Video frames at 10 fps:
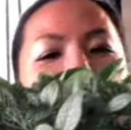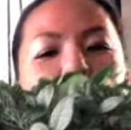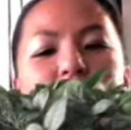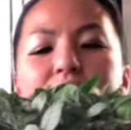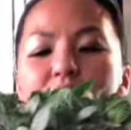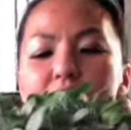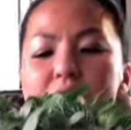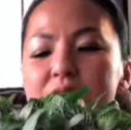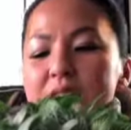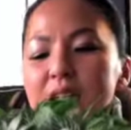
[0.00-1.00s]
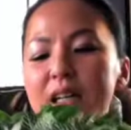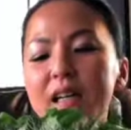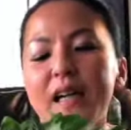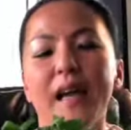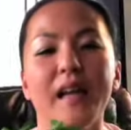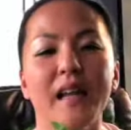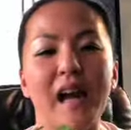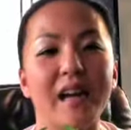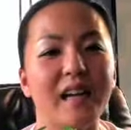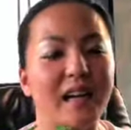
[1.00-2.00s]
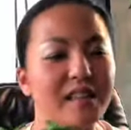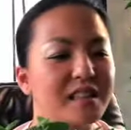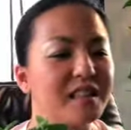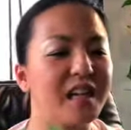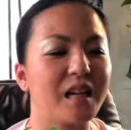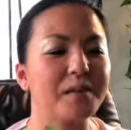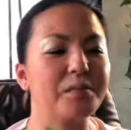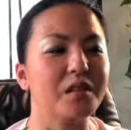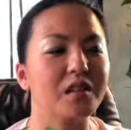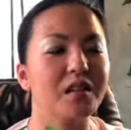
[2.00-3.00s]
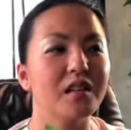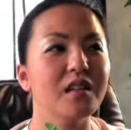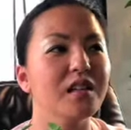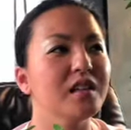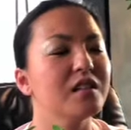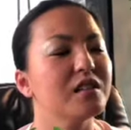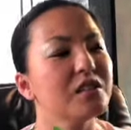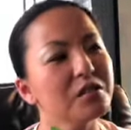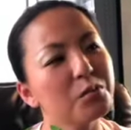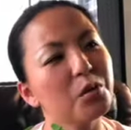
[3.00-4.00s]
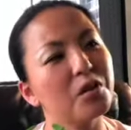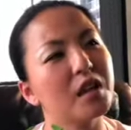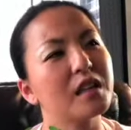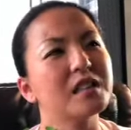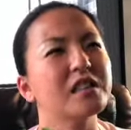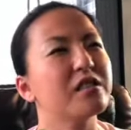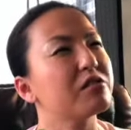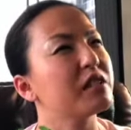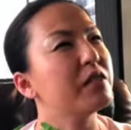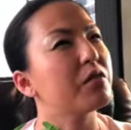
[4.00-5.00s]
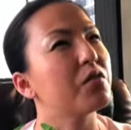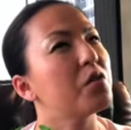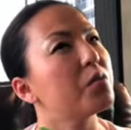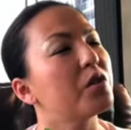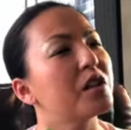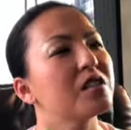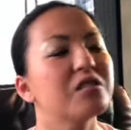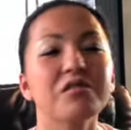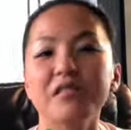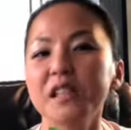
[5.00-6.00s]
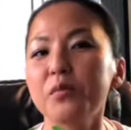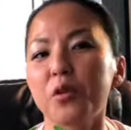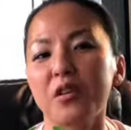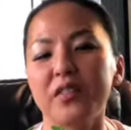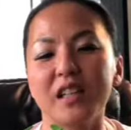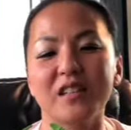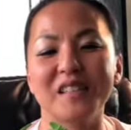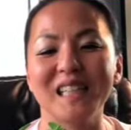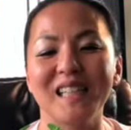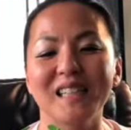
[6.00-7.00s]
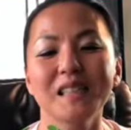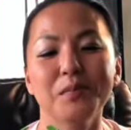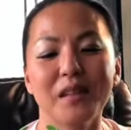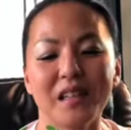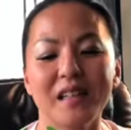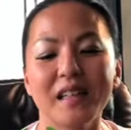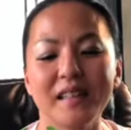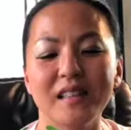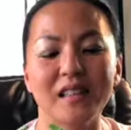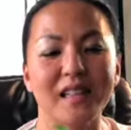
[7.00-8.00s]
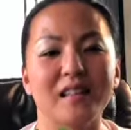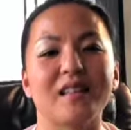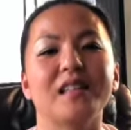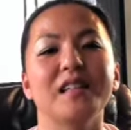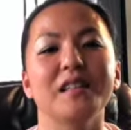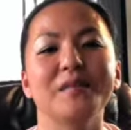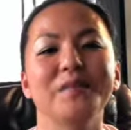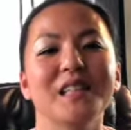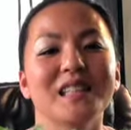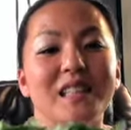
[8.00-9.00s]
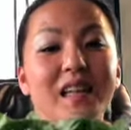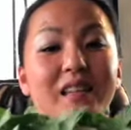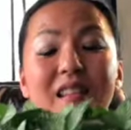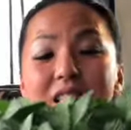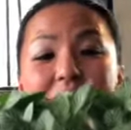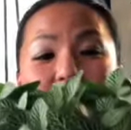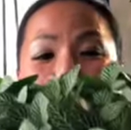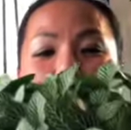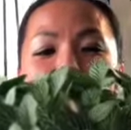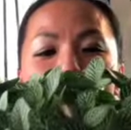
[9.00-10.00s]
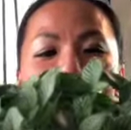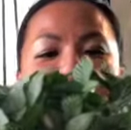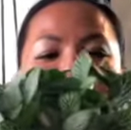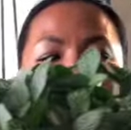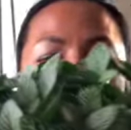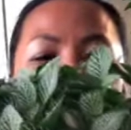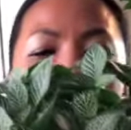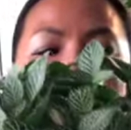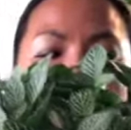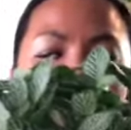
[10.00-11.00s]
love Freetonia, and I actually have two more, actually three or four more, three more Freetonias, but they're in the terrarium because they're so happy and thriving in